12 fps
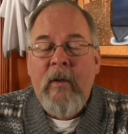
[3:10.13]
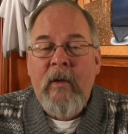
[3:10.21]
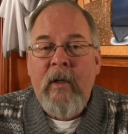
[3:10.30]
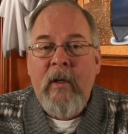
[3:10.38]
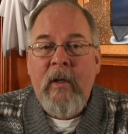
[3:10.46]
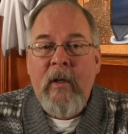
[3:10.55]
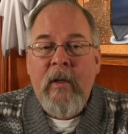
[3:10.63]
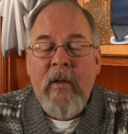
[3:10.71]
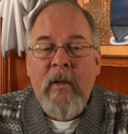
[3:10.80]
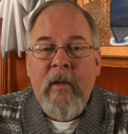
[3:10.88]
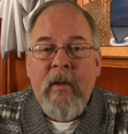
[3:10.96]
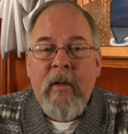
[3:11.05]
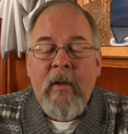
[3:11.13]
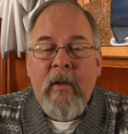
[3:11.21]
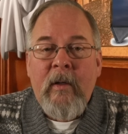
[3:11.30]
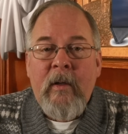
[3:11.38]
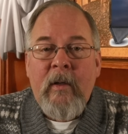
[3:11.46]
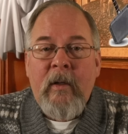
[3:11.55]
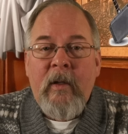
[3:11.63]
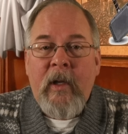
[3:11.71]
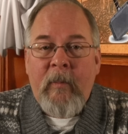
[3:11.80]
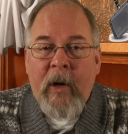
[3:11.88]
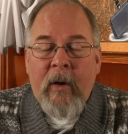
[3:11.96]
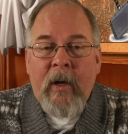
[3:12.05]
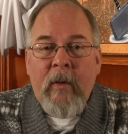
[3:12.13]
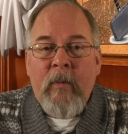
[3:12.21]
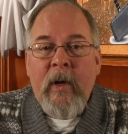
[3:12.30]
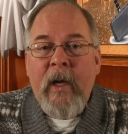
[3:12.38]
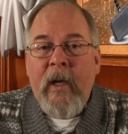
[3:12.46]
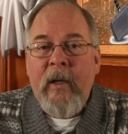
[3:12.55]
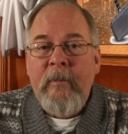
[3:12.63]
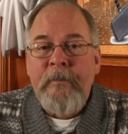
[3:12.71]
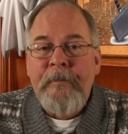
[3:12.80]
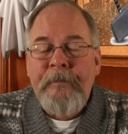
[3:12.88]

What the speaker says: the American way.